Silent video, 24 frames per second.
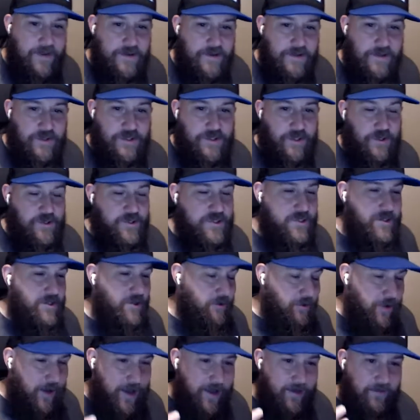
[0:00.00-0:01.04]
So Surjan,
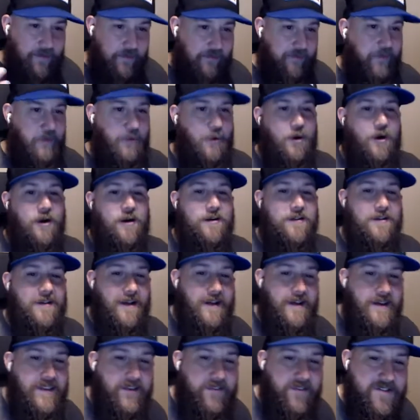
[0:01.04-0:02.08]
you have the floor.
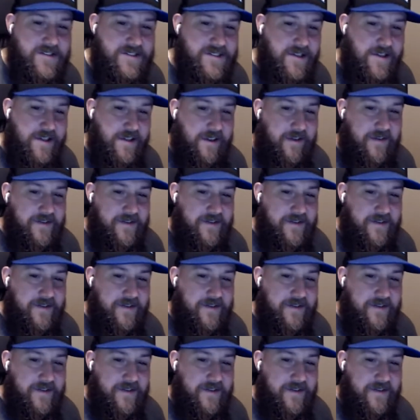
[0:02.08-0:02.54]
Give us